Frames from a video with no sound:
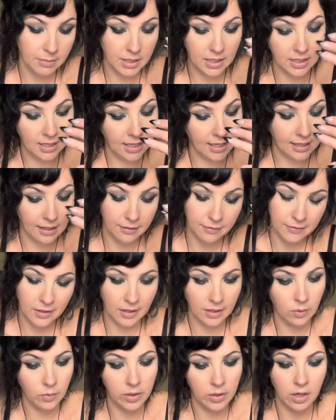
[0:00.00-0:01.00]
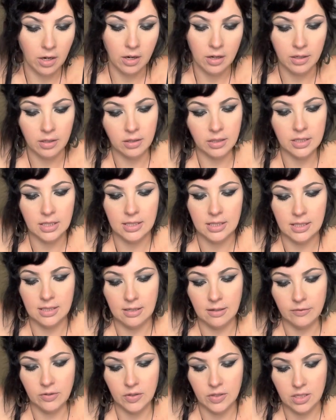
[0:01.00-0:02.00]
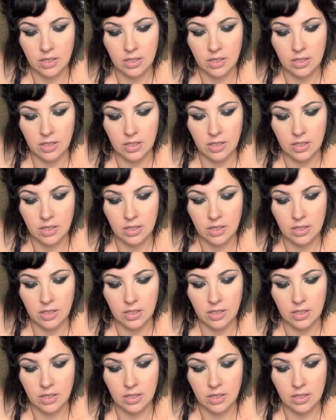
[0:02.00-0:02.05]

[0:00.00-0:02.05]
but like I feel like we already looked at the Devil's